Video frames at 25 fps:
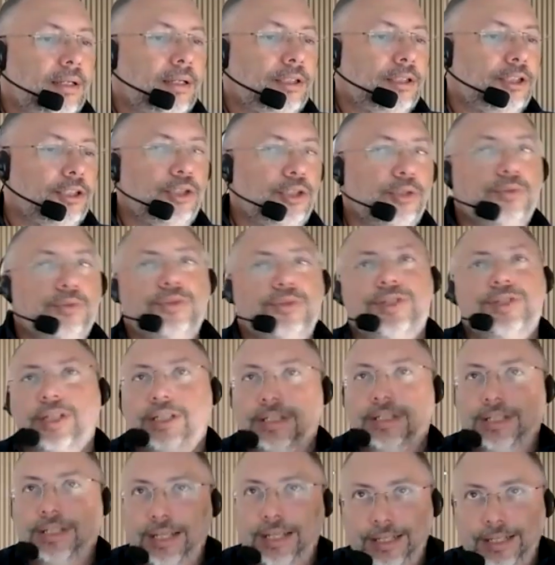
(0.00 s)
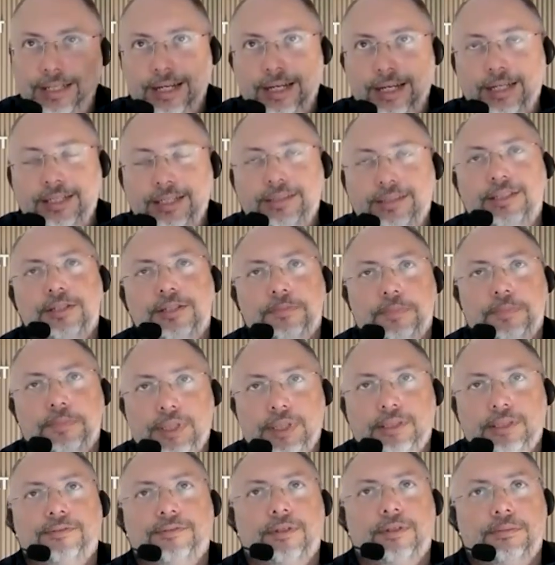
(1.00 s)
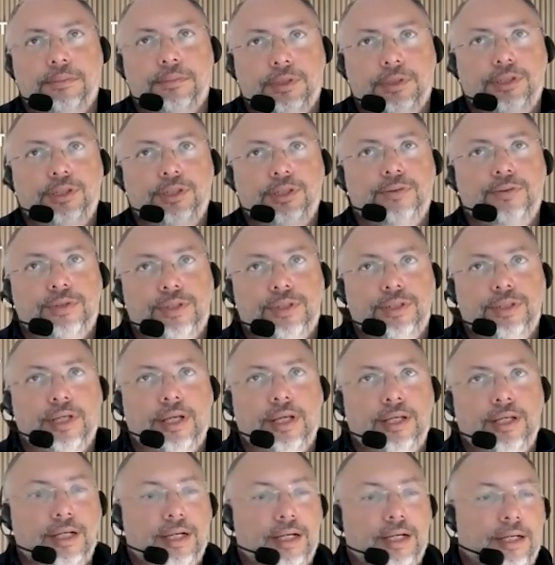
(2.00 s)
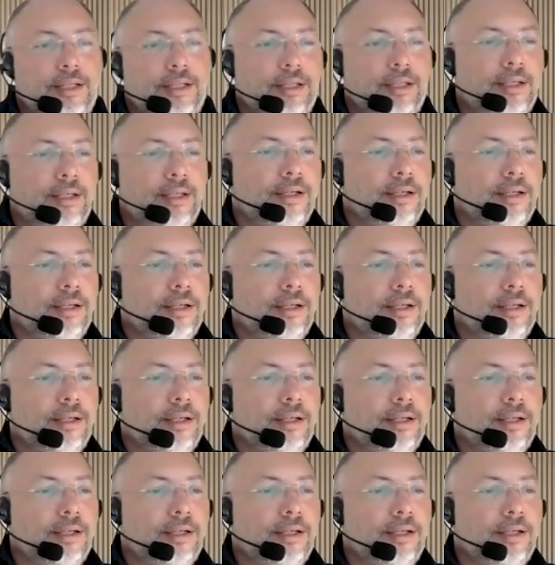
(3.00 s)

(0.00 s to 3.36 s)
using AI, this platform uses AI,